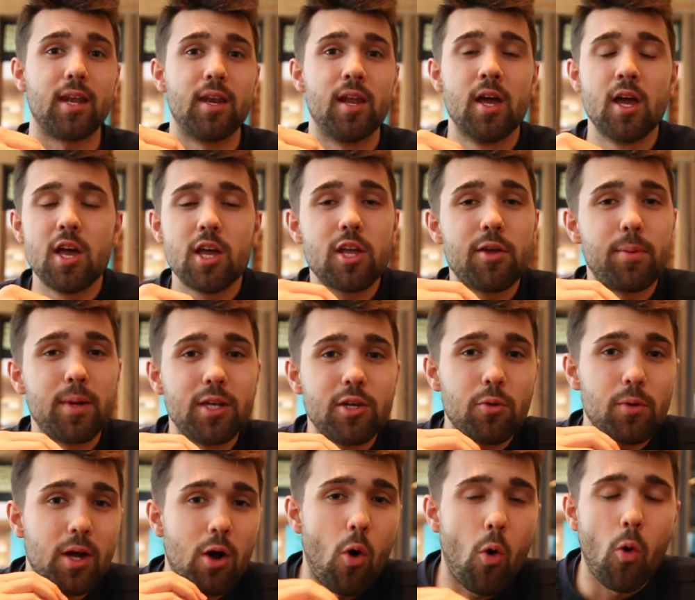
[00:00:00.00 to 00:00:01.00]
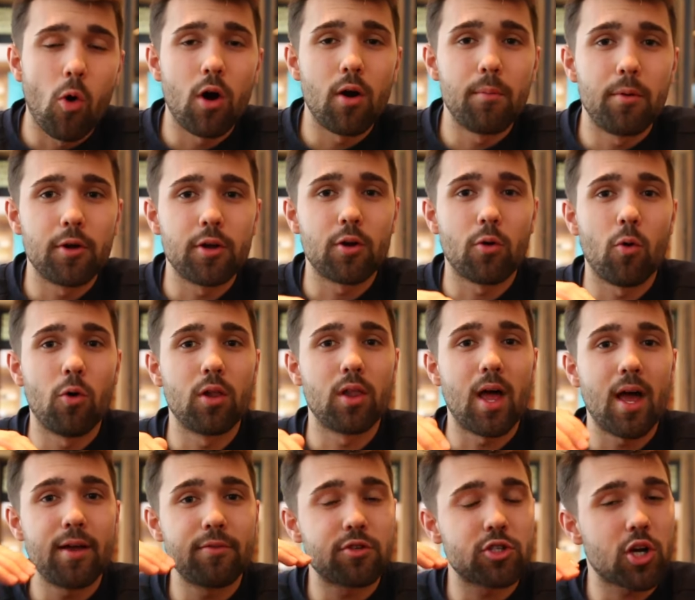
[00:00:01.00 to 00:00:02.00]
and you've been doing horrible your whole
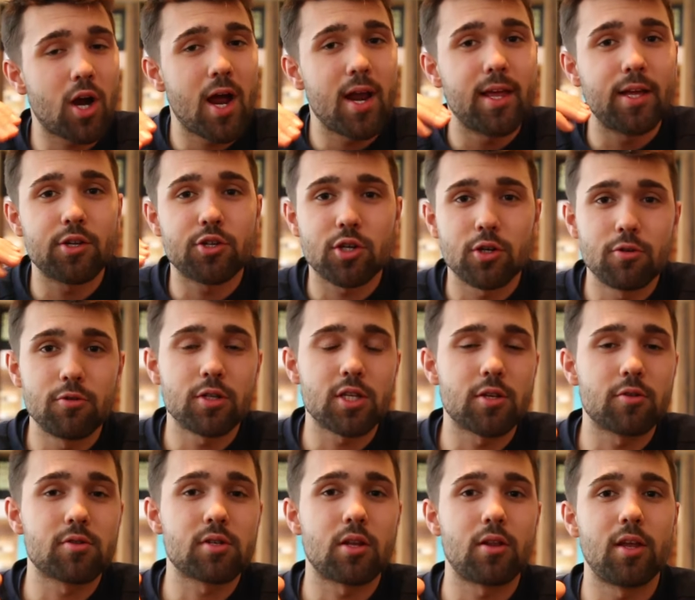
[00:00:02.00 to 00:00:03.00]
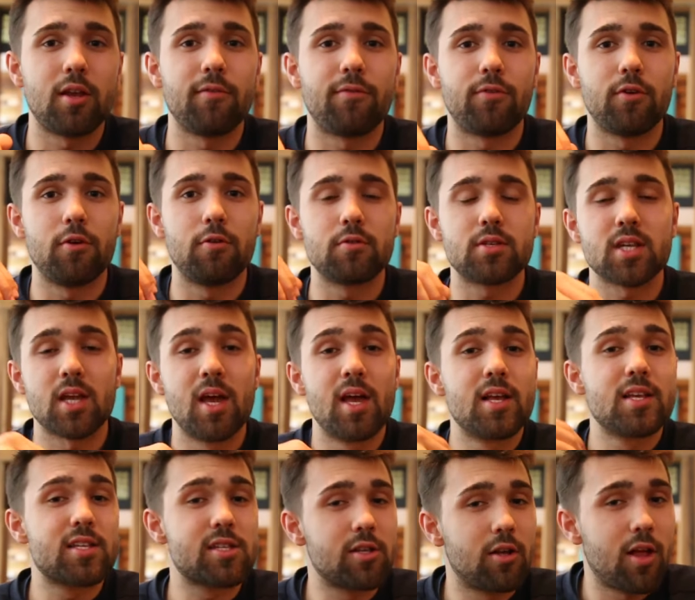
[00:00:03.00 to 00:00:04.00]
life, try to introduce those clean foods,
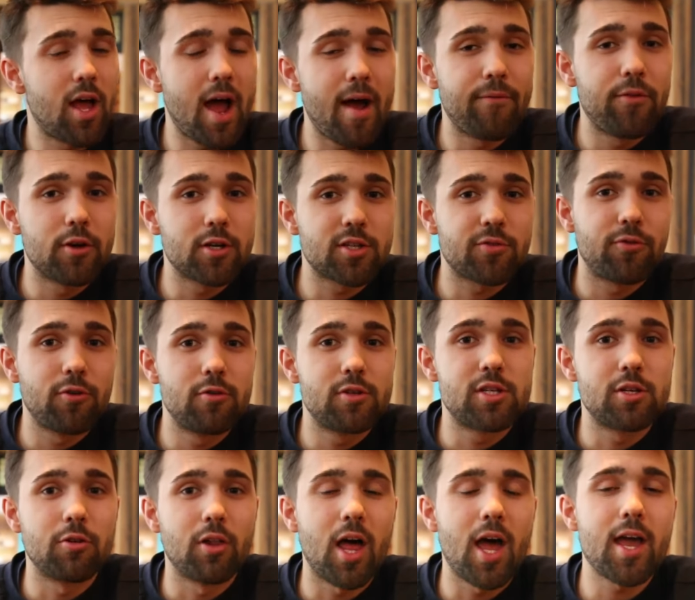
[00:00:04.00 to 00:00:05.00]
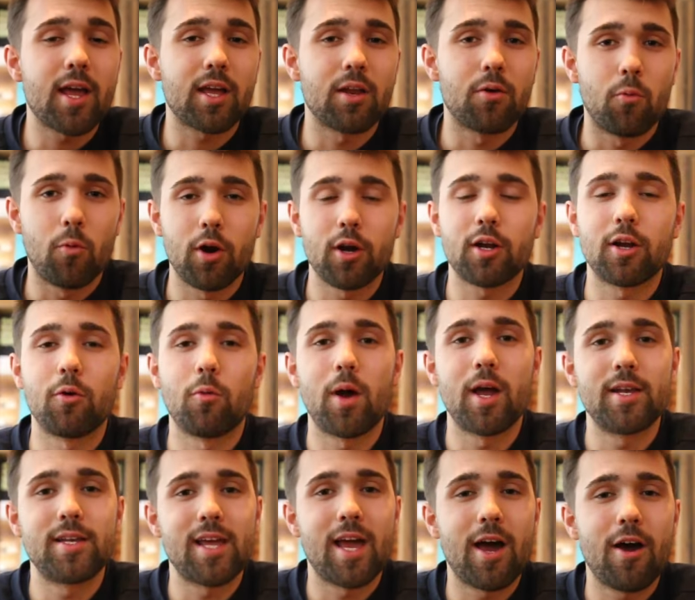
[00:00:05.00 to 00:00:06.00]
still have those foods you like and work your
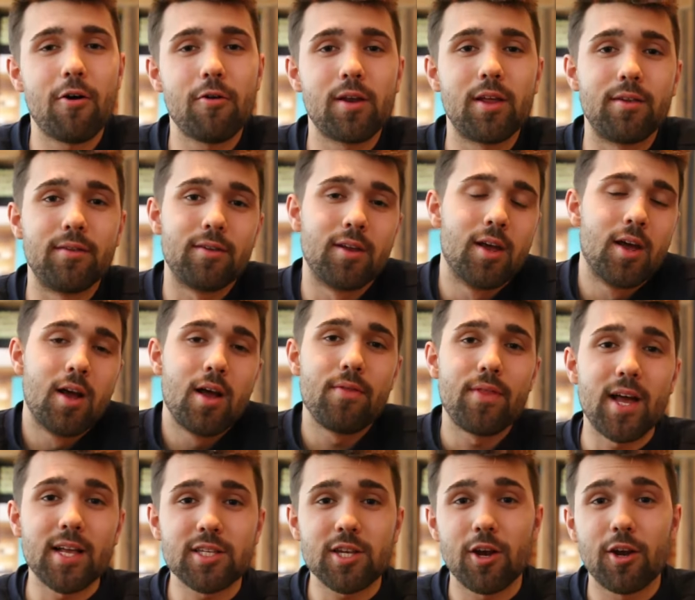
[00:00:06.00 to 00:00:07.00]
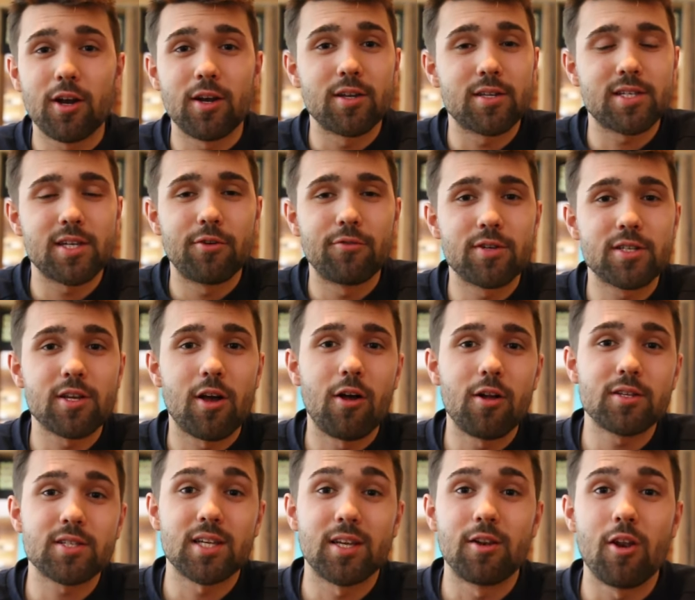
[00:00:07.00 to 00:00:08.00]
way down, and that's how you're going to see
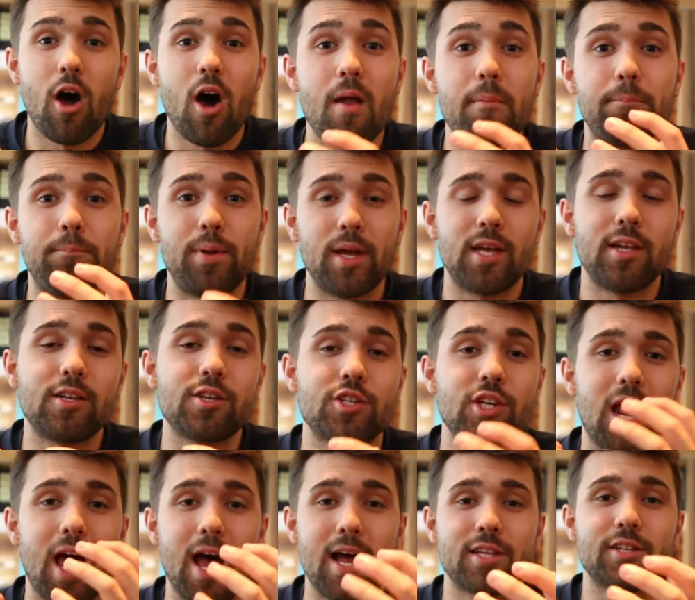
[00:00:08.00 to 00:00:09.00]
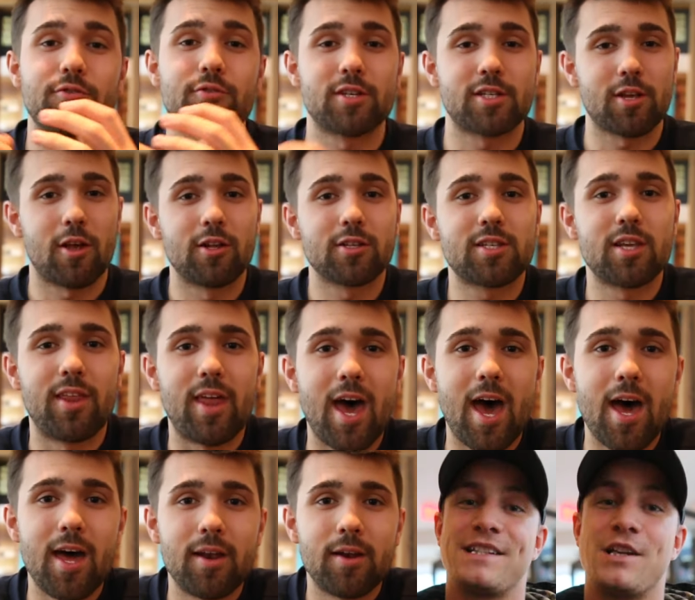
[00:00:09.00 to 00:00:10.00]
results and not binge as a result of it.
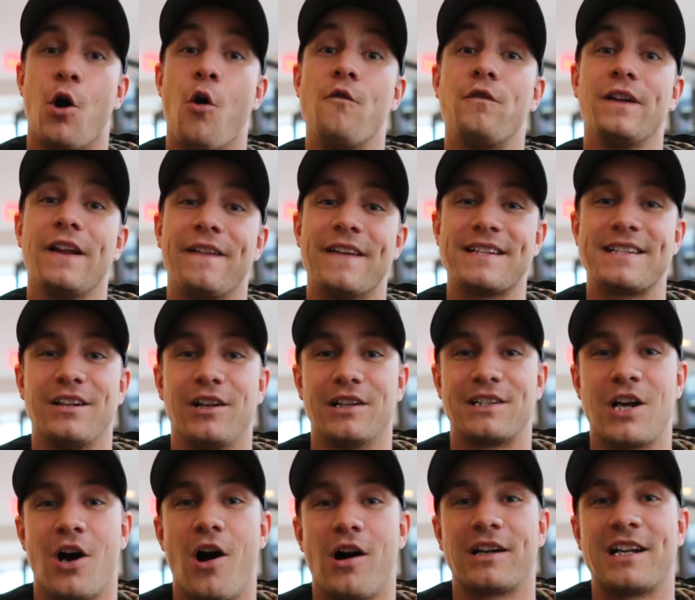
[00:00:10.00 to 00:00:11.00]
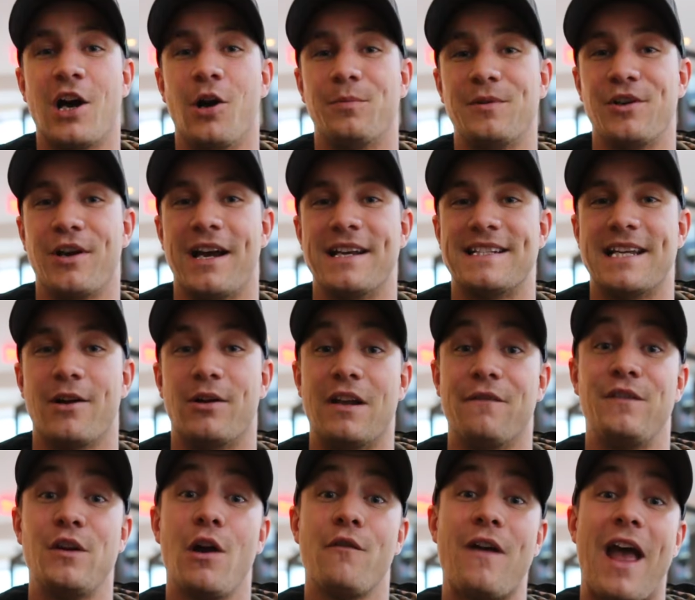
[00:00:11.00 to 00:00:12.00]
So hopefully this little talk helped you guys out.
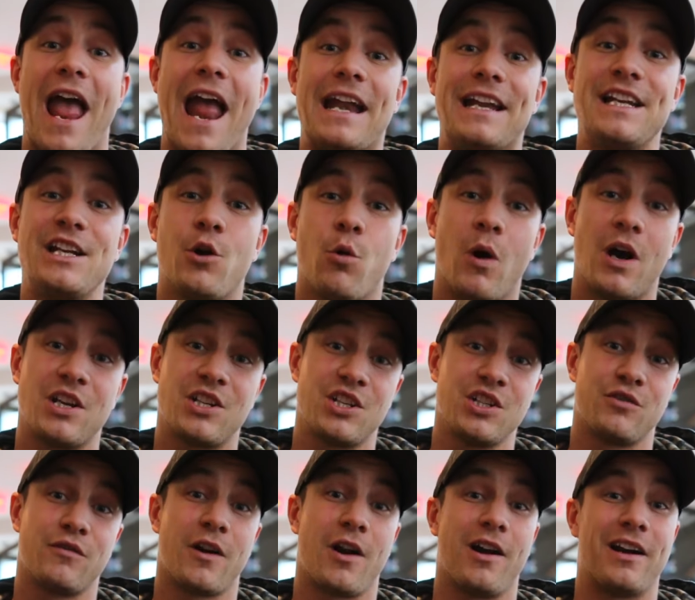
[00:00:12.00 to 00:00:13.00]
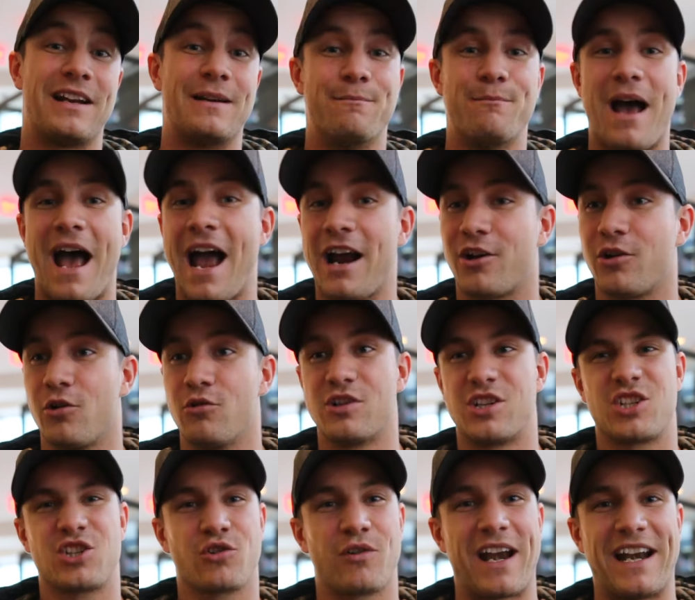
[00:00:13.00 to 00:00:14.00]
If you have any questions regarding
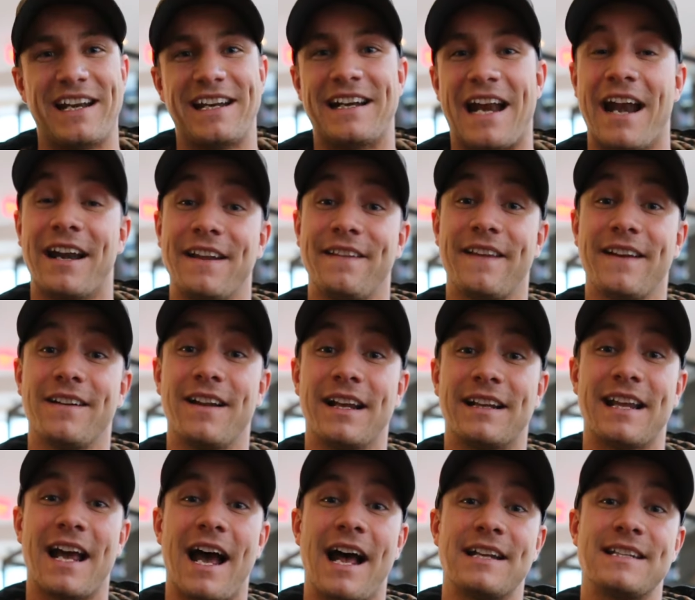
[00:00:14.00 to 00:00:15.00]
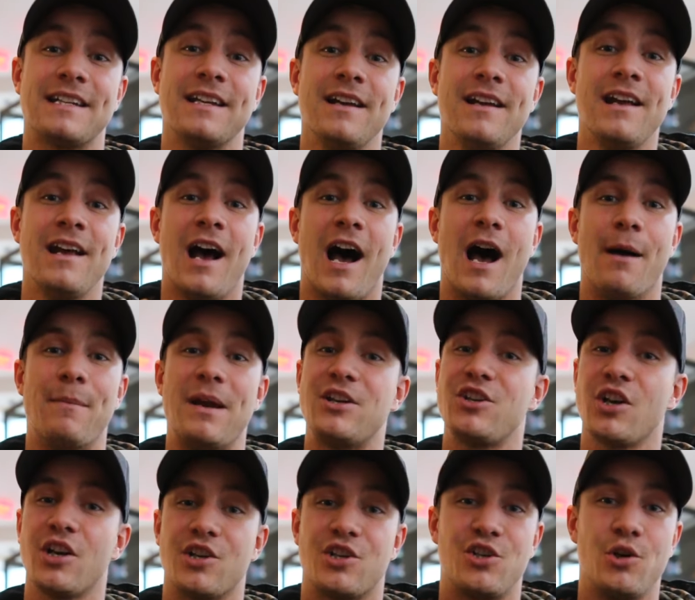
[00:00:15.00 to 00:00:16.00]
macros, training, anything like that, make
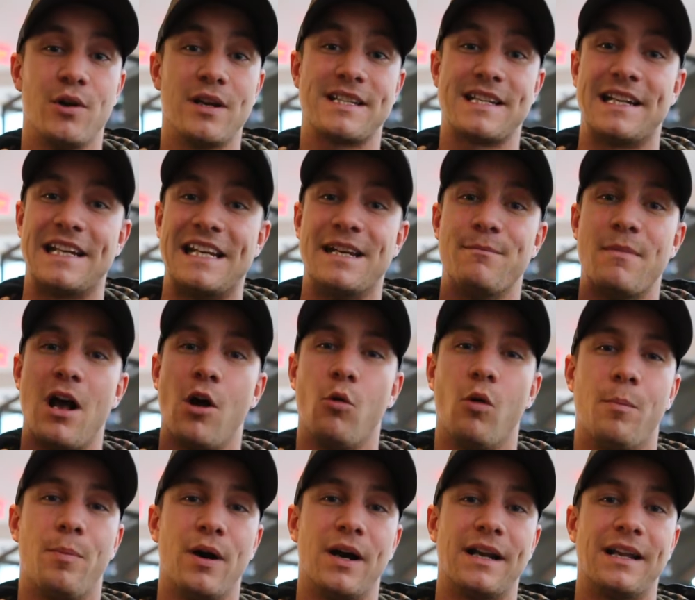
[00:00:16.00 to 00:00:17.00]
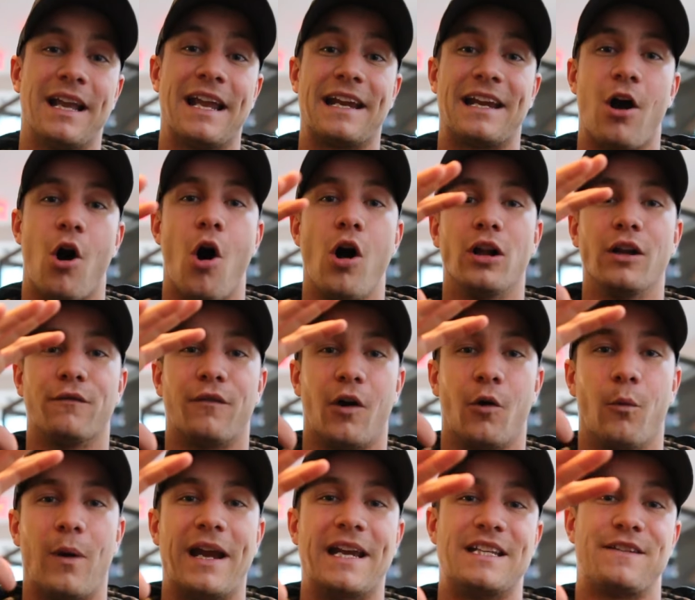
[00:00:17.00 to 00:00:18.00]
sure to shoot us an email. We'll put like all of
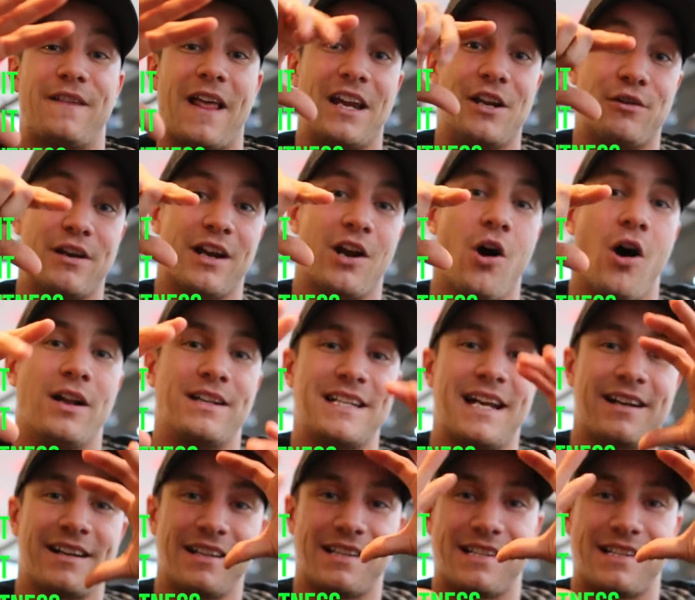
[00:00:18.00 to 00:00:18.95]
our ways that you can contact